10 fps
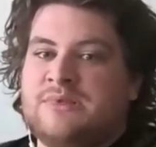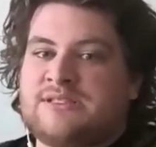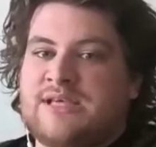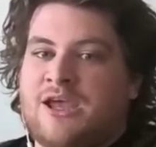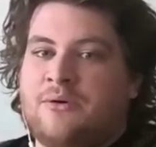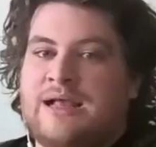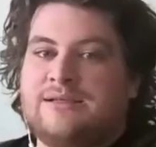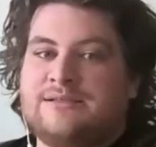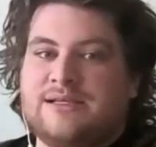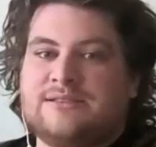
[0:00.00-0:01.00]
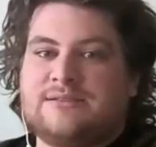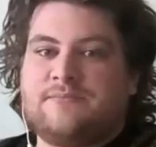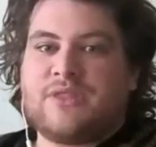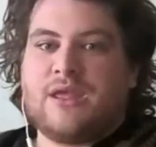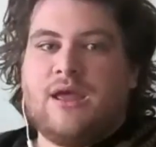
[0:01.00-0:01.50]
psychoanalysis
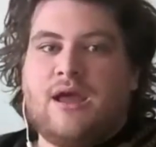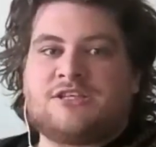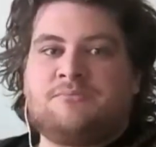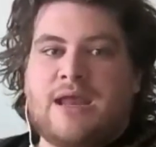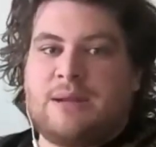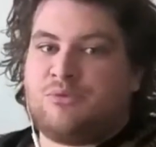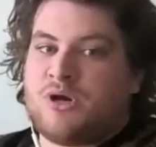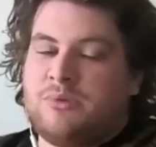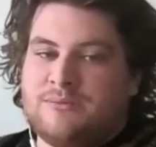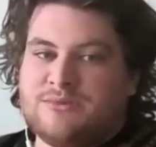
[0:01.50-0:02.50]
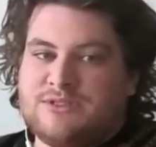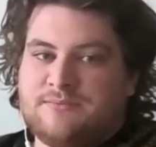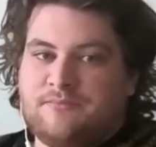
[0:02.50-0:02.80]
has many problems,